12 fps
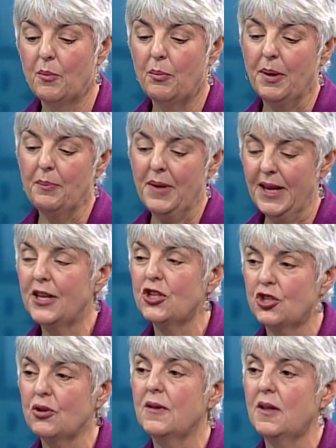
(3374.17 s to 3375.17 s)
but making
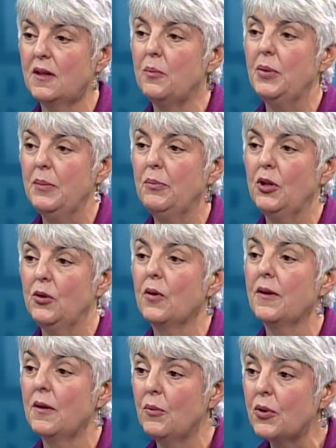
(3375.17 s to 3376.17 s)
sure that the people who
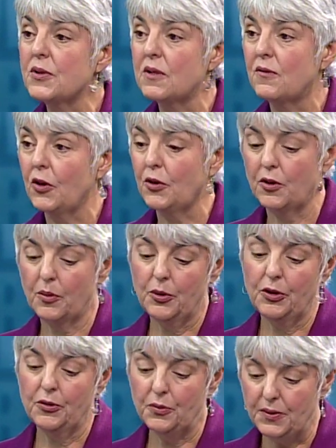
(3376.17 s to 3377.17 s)
are the most
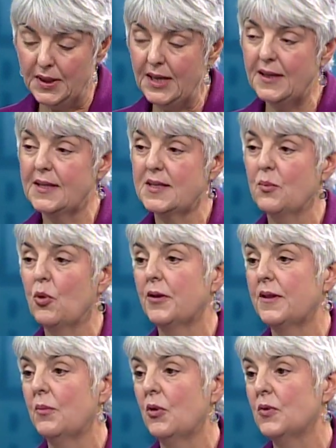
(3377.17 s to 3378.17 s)
vulnerable, who need the
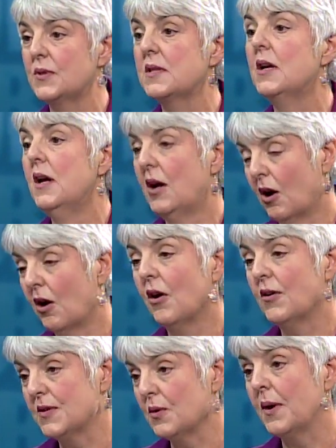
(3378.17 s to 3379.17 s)
support the most, are
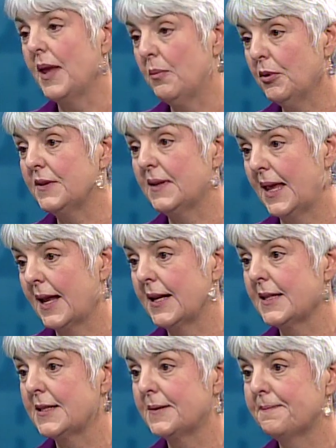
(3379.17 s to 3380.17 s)
also able to get
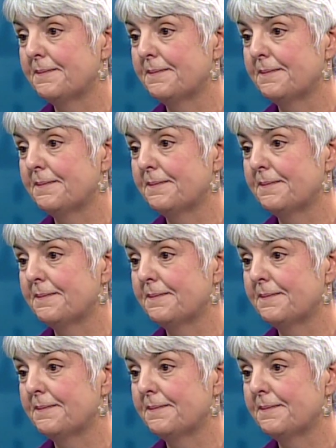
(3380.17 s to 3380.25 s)
it.